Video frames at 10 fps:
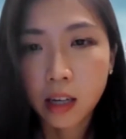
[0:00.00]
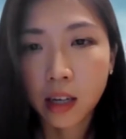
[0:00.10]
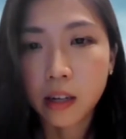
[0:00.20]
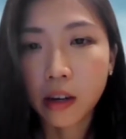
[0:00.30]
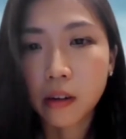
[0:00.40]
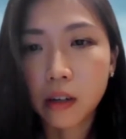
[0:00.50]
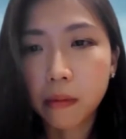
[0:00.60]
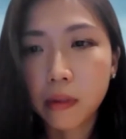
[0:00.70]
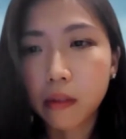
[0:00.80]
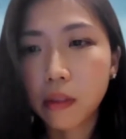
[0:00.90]
Now,
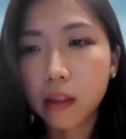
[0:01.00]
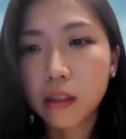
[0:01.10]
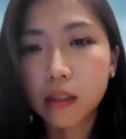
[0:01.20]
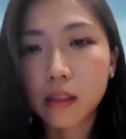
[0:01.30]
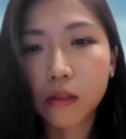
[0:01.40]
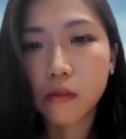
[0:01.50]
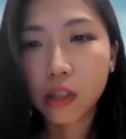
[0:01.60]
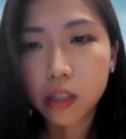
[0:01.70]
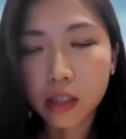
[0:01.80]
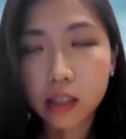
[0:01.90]
this
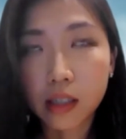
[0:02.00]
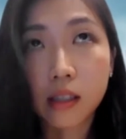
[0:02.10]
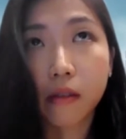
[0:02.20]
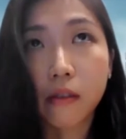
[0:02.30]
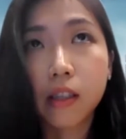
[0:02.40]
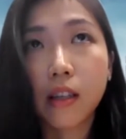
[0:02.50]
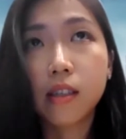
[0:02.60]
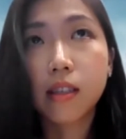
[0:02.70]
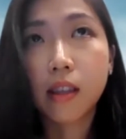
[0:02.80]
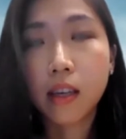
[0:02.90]
region, or rather
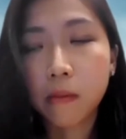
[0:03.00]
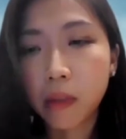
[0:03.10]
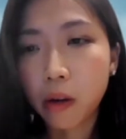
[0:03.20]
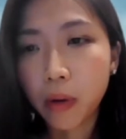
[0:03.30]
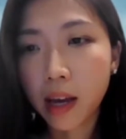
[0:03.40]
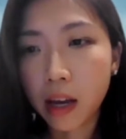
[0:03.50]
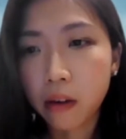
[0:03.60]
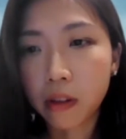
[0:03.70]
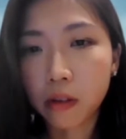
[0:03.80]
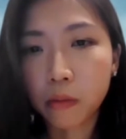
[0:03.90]
this theme that we
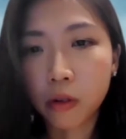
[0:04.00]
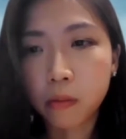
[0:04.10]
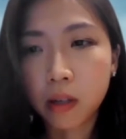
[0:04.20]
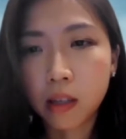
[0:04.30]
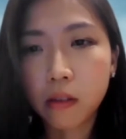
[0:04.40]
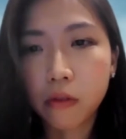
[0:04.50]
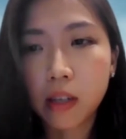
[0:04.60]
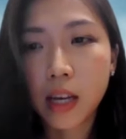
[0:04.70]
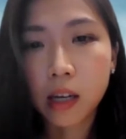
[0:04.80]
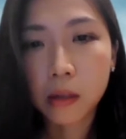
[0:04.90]
have at the moment, it really
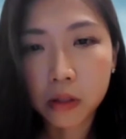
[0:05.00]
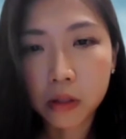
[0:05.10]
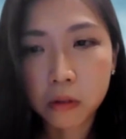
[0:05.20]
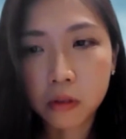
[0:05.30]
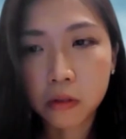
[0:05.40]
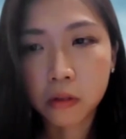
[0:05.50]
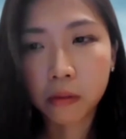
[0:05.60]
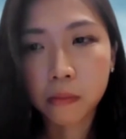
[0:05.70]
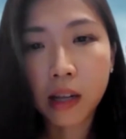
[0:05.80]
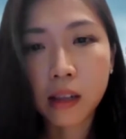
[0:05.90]
helps you to
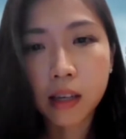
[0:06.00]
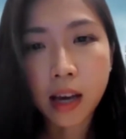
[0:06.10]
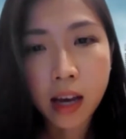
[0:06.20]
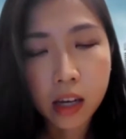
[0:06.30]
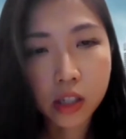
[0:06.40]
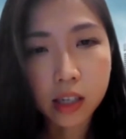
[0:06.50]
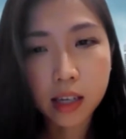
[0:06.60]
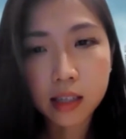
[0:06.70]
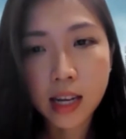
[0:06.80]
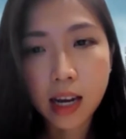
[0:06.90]
partly hedge
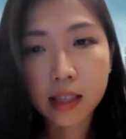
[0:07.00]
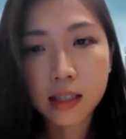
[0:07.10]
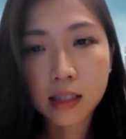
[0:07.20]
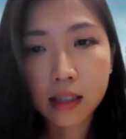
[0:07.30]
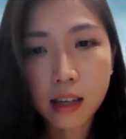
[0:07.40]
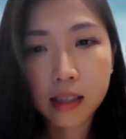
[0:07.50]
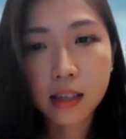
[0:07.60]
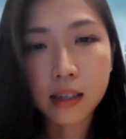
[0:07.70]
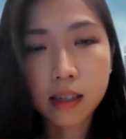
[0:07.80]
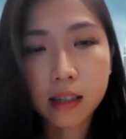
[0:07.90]
against the
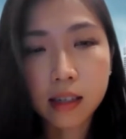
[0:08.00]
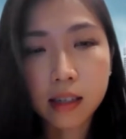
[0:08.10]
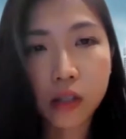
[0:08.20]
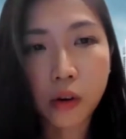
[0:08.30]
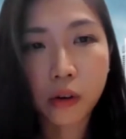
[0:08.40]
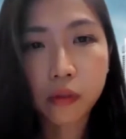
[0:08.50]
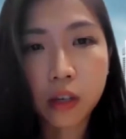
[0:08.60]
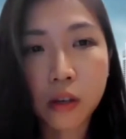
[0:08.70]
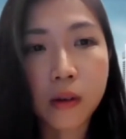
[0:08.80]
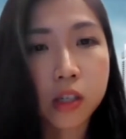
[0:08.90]
uncertainties of the
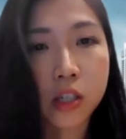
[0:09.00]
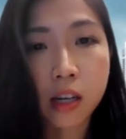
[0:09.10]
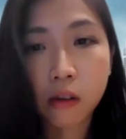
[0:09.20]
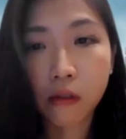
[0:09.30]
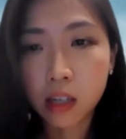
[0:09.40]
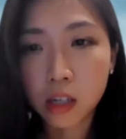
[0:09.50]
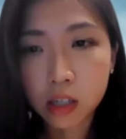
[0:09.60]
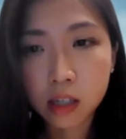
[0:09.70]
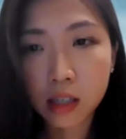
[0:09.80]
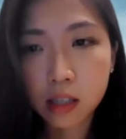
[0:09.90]
US-China
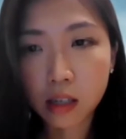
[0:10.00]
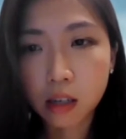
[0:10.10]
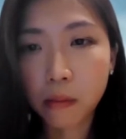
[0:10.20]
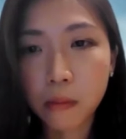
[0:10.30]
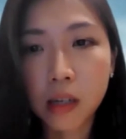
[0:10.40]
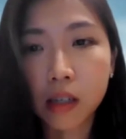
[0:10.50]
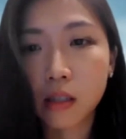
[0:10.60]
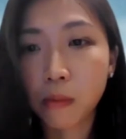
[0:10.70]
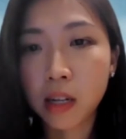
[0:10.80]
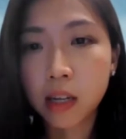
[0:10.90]
relations, amongst
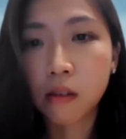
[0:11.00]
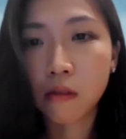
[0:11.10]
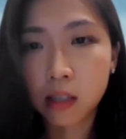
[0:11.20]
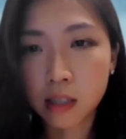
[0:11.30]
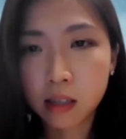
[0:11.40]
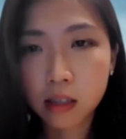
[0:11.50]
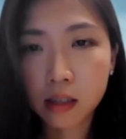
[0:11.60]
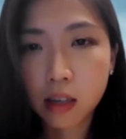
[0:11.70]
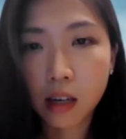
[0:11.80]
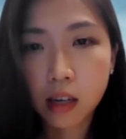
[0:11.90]
many other reasons.
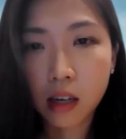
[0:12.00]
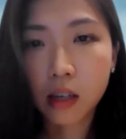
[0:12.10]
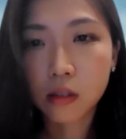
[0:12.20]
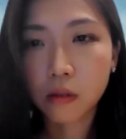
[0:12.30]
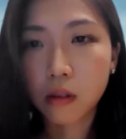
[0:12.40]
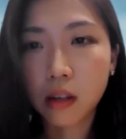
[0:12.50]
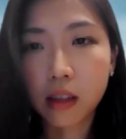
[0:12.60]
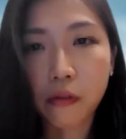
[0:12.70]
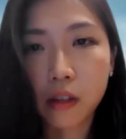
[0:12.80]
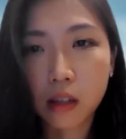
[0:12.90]
So
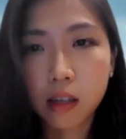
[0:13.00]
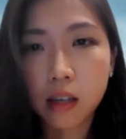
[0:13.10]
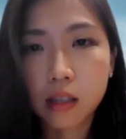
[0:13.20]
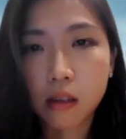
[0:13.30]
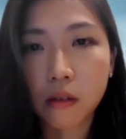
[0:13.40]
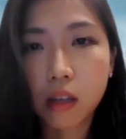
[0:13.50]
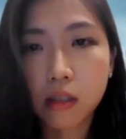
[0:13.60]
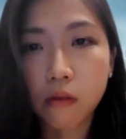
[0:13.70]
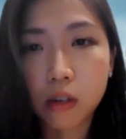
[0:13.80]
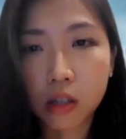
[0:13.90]
definitely, it's a
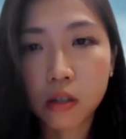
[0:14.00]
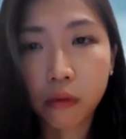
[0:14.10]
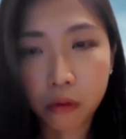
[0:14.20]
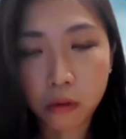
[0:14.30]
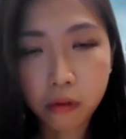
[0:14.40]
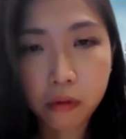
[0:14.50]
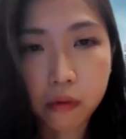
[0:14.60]
region of growth.